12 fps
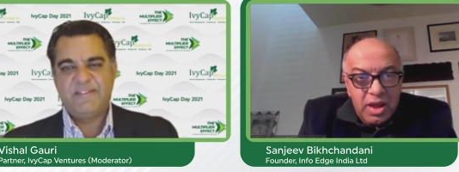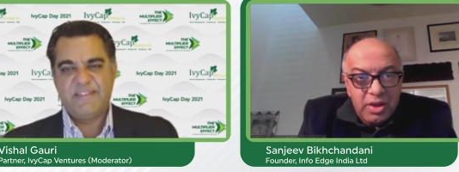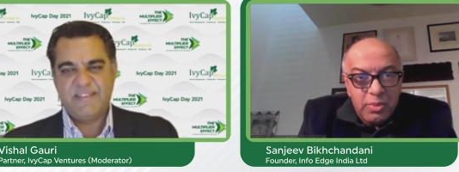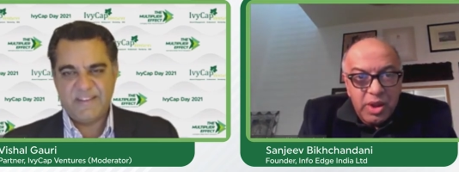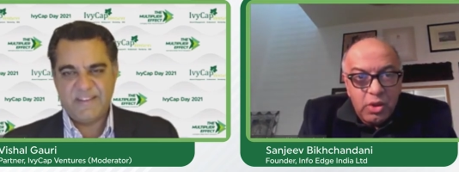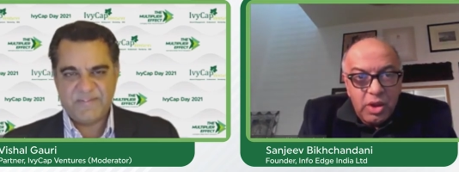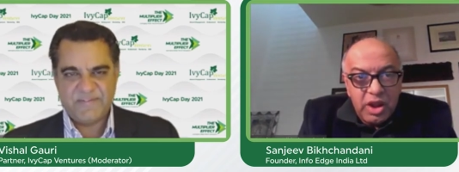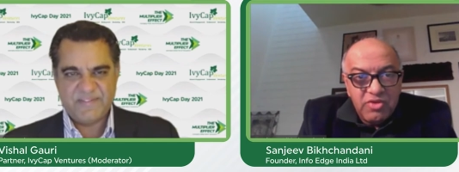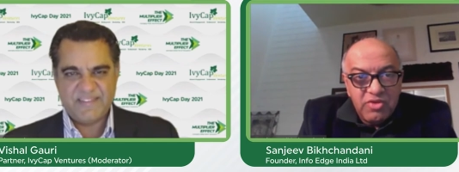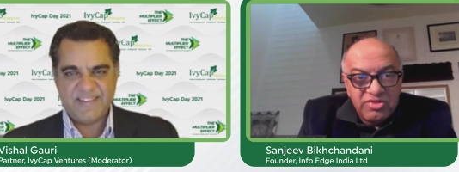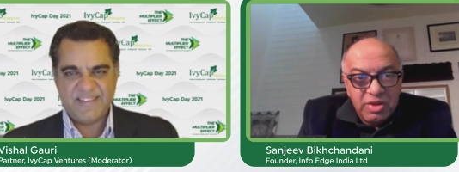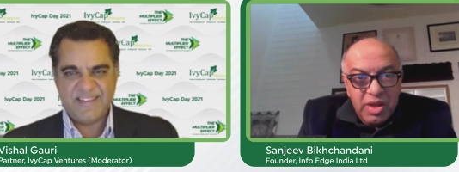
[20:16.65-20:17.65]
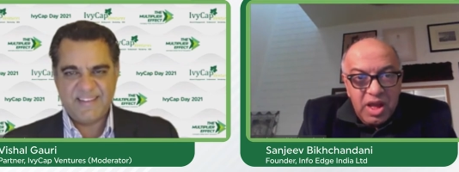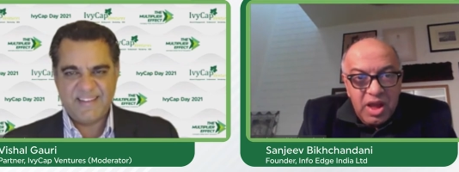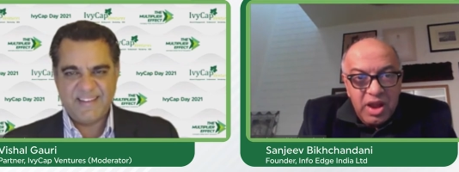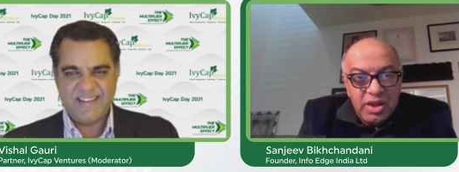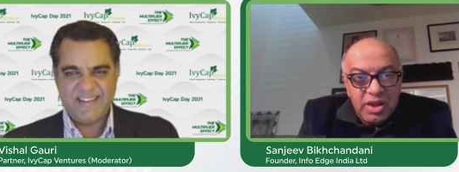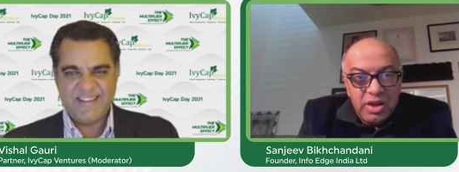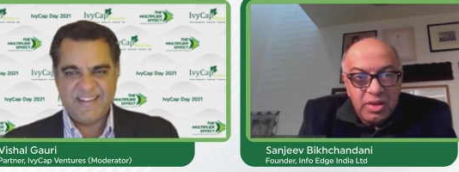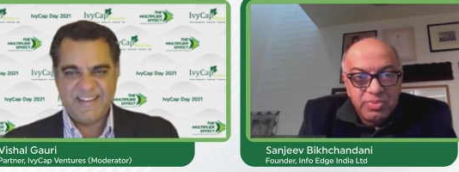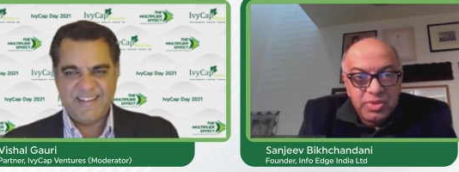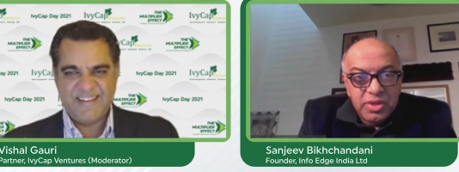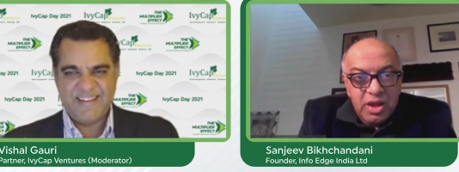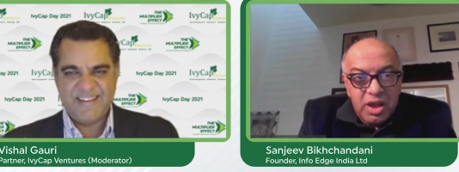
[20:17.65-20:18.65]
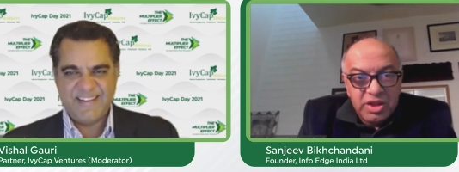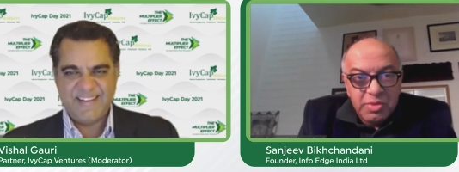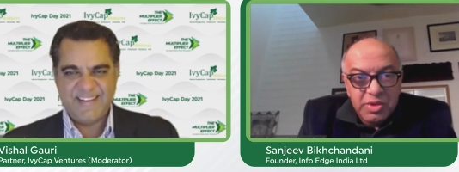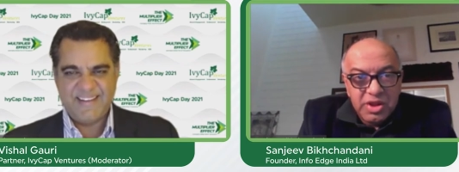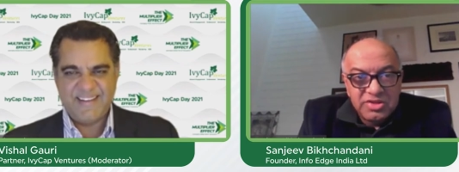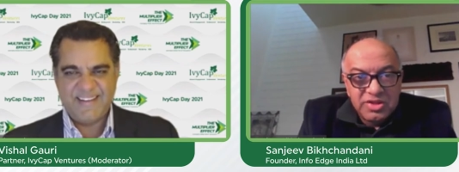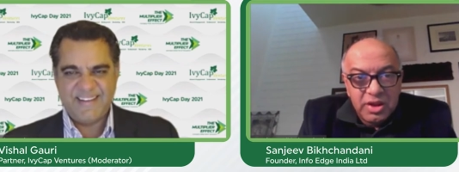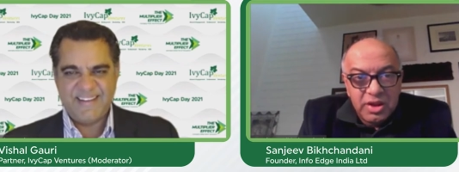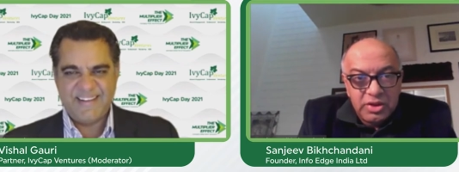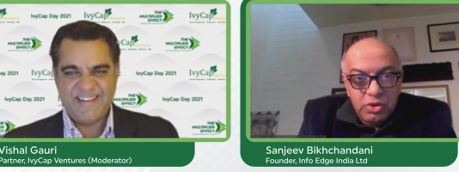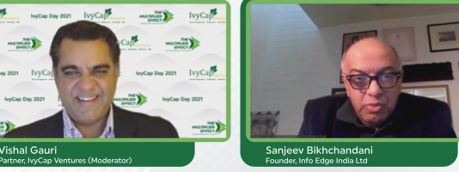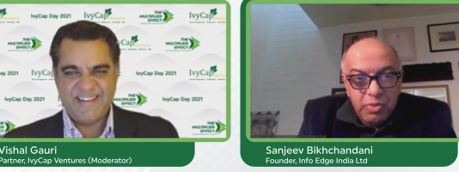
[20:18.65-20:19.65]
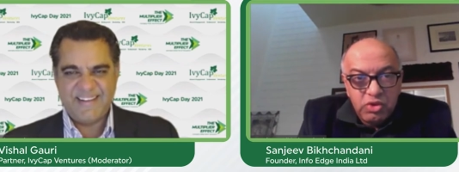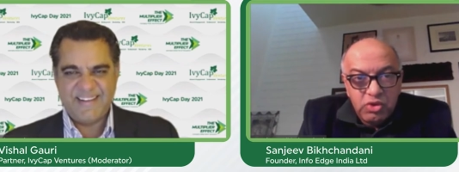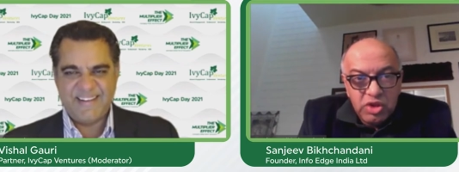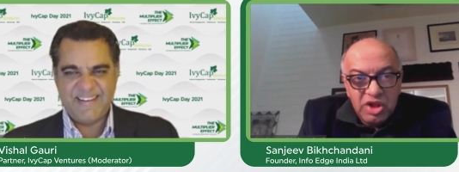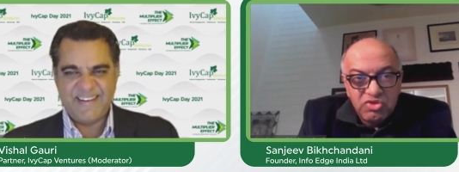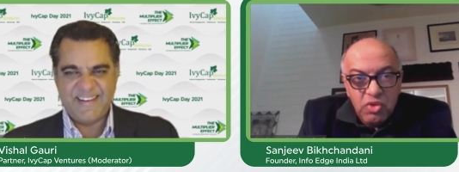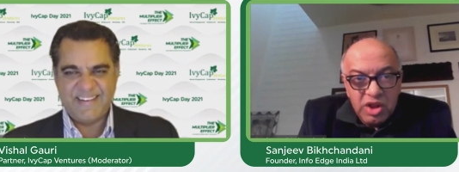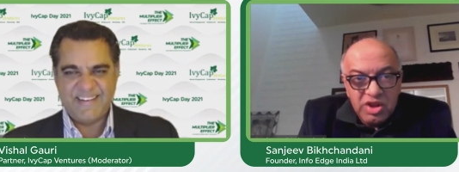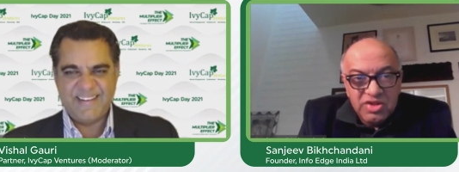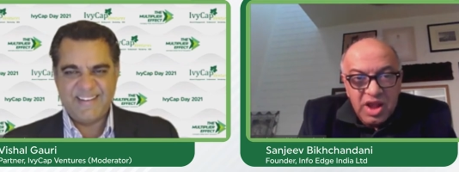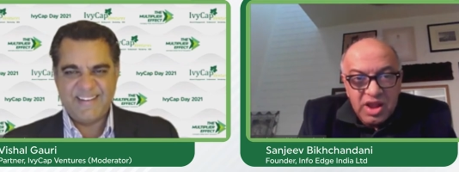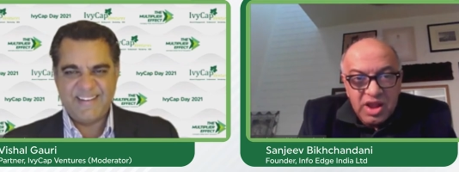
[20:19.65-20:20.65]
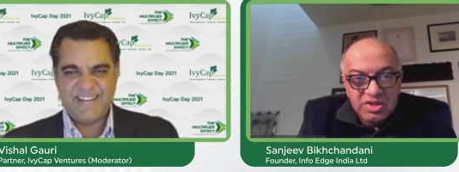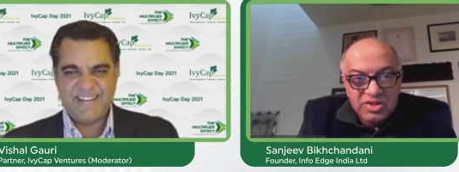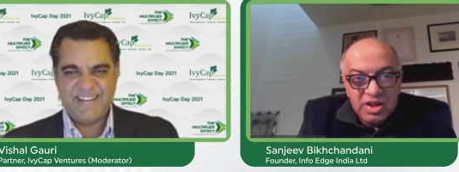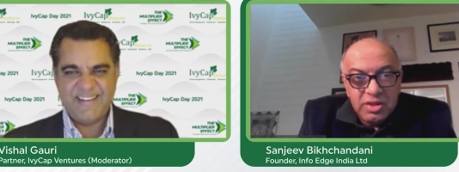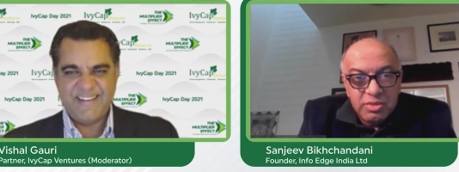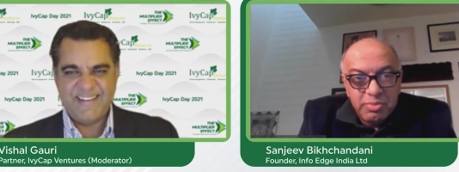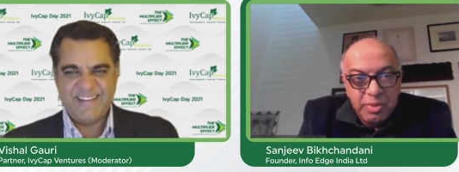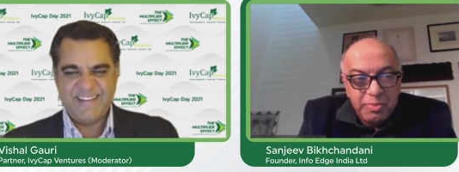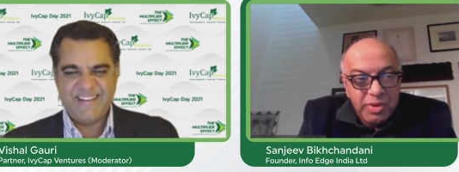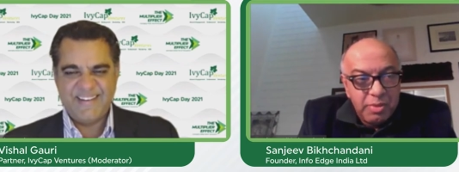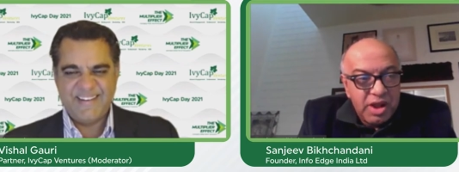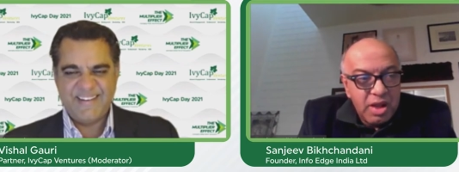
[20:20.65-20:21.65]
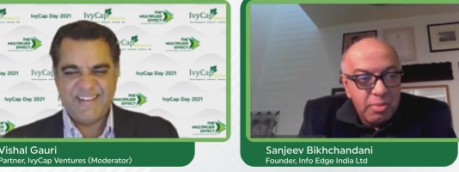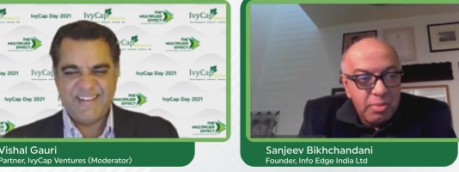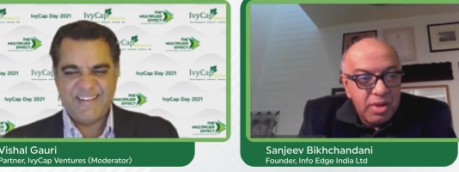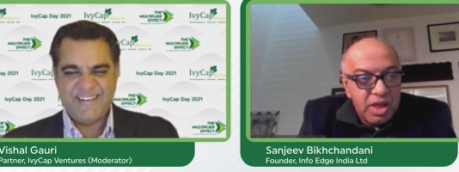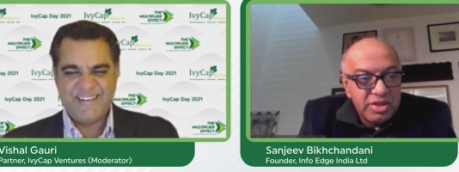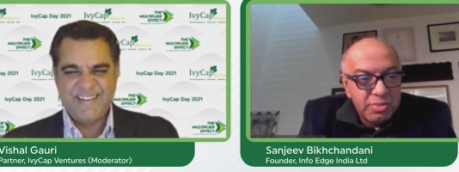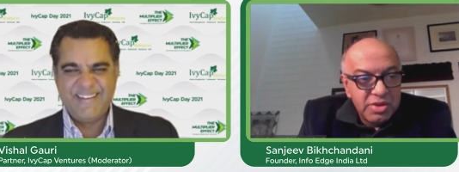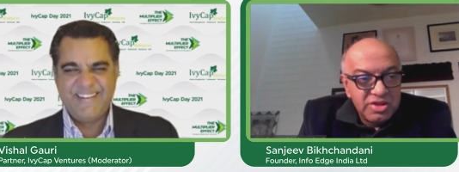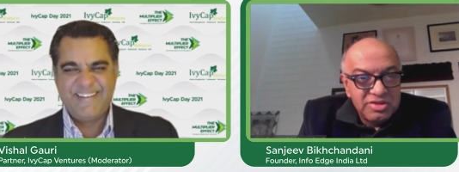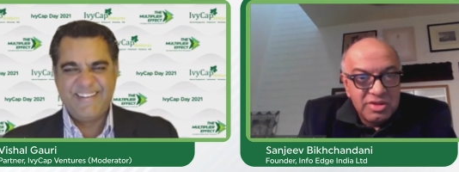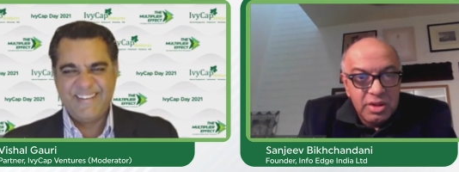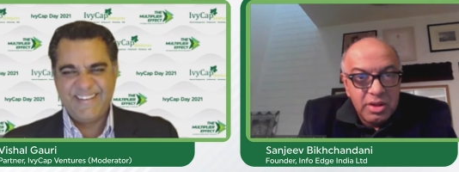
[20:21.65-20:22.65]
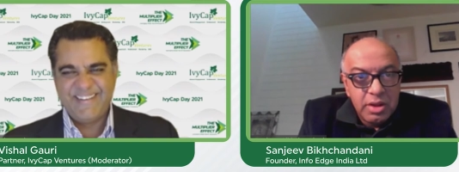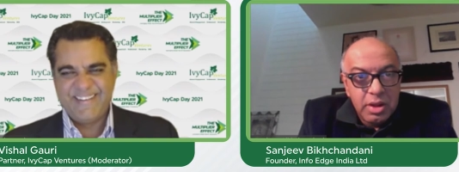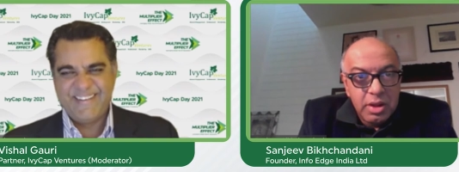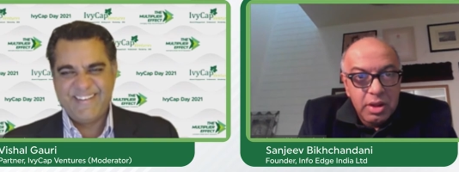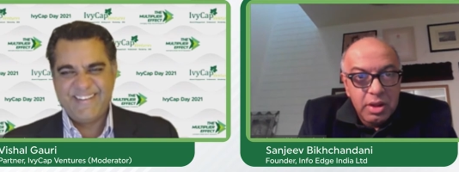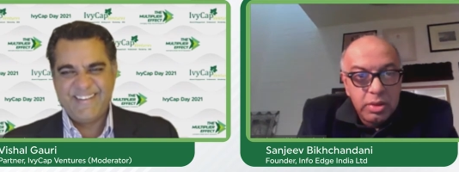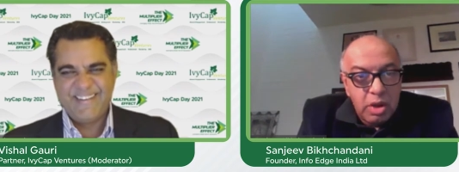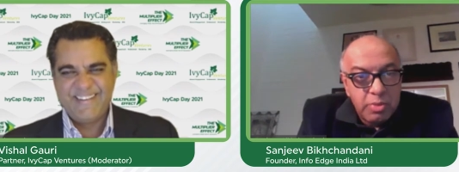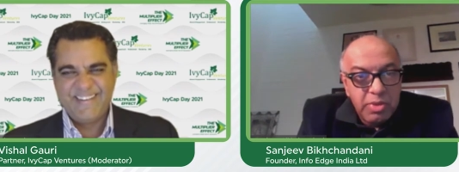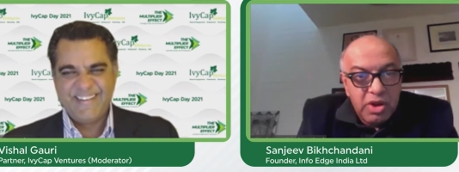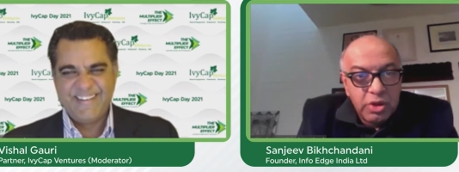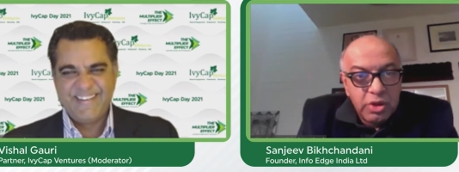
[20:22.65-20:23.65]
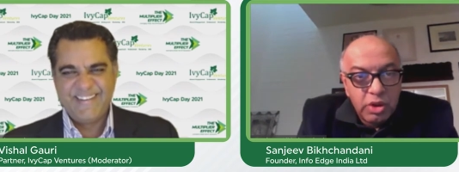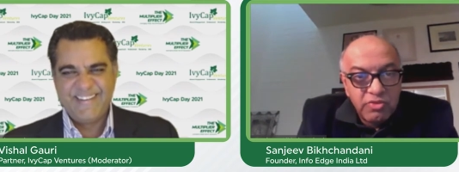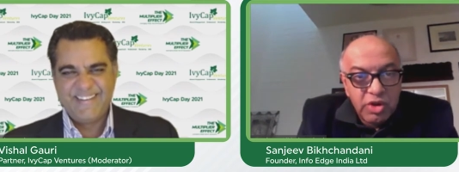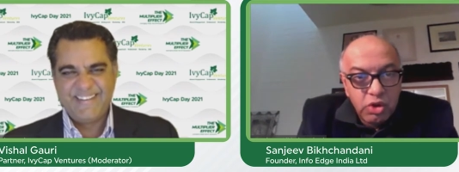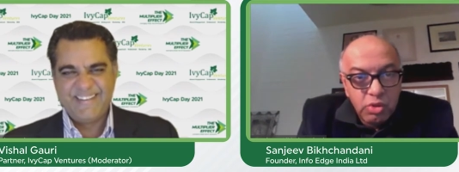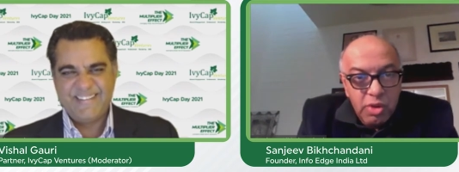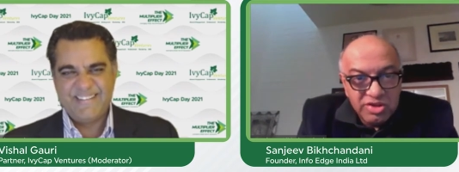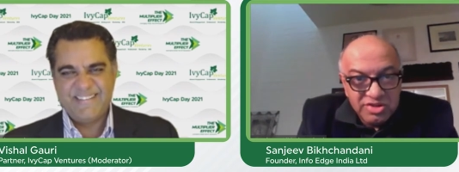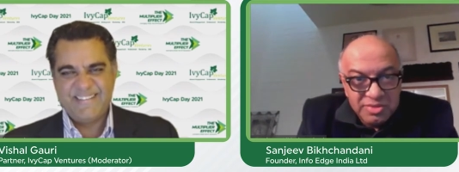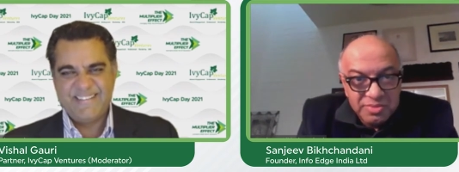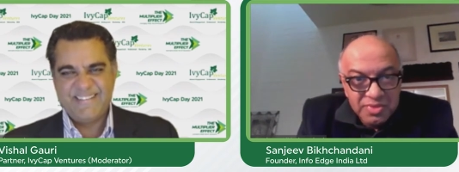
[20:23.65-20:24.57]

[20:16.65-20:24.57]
Speaker 1: and when you're investing behind uh, entrepreneurs. It took me two years right. to understand and listen, people become entrepreneurs uh, with, not because they're looking for a new boss.